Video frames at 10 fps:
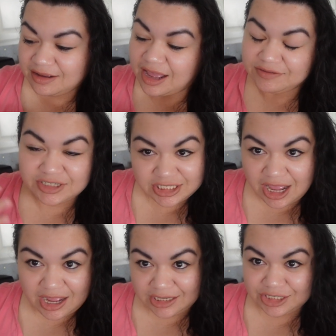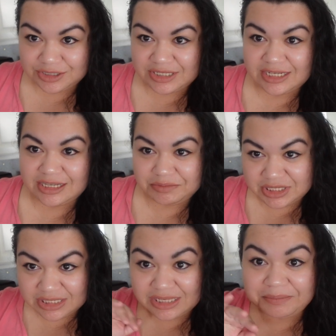I've just gotten used to him
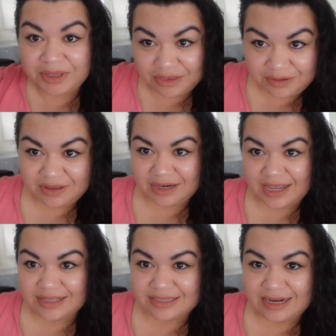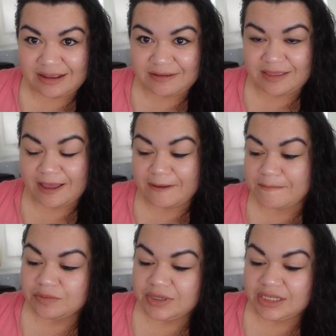sleeping through the nights now that
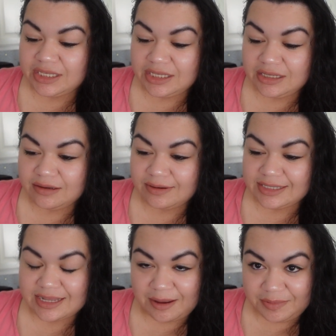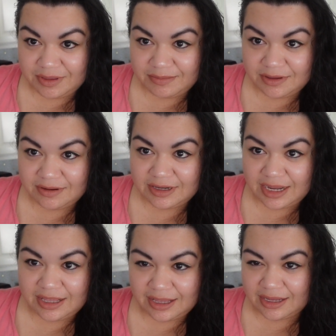when he wakes up in the middle of the
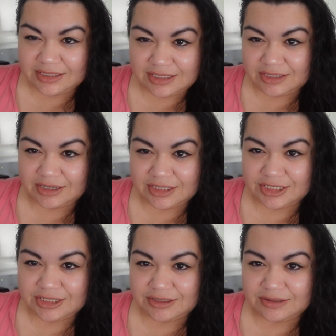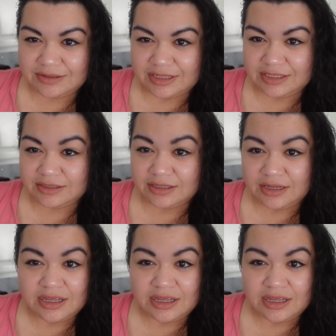night, like I start to, it's,